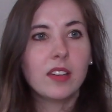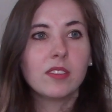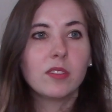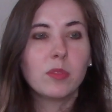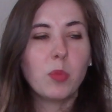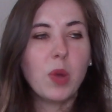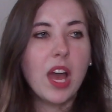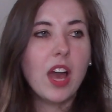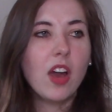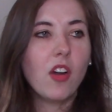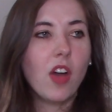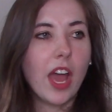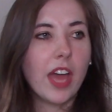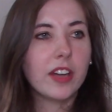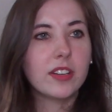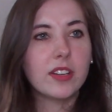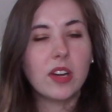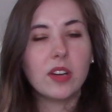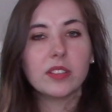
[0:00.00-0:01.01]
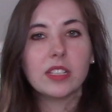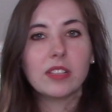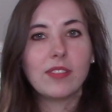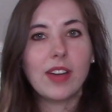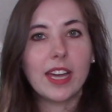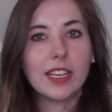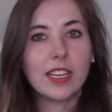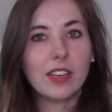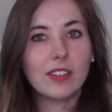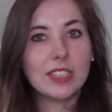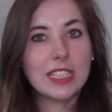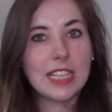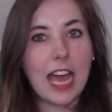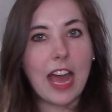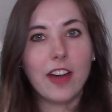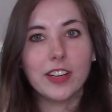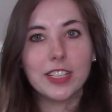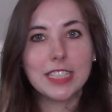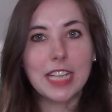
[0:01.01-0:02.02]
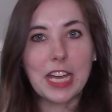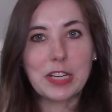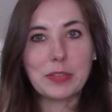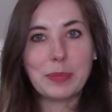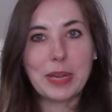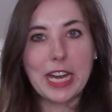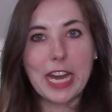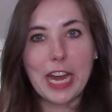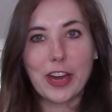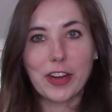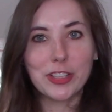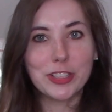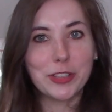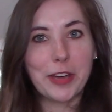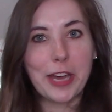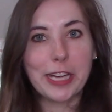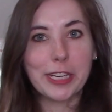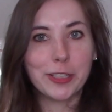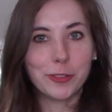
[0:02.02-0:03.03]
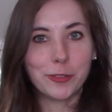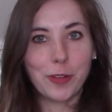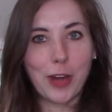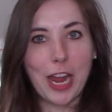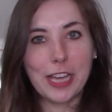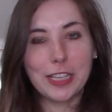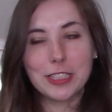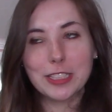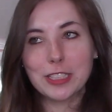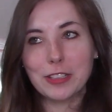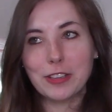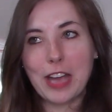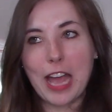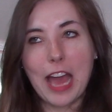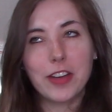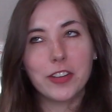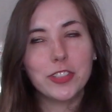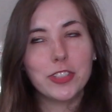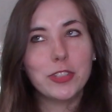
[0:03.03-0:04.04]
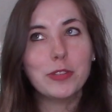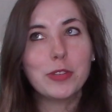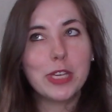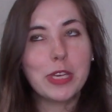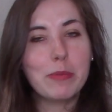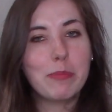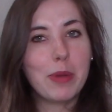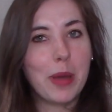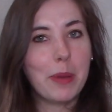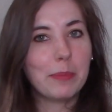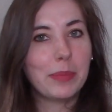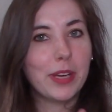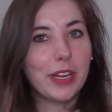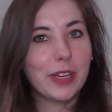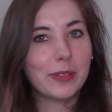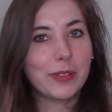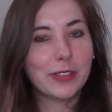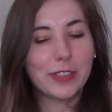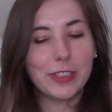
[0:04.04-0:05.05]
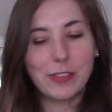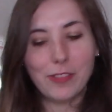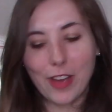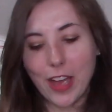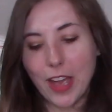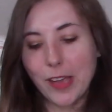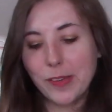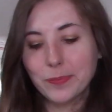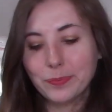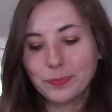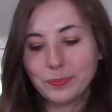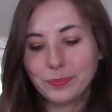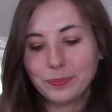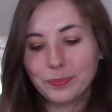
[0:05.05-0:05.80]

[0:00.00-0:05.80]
well, I don't know, Levi gets Alice out of my hair so I can write. So Alice, you keep on playing with Levi.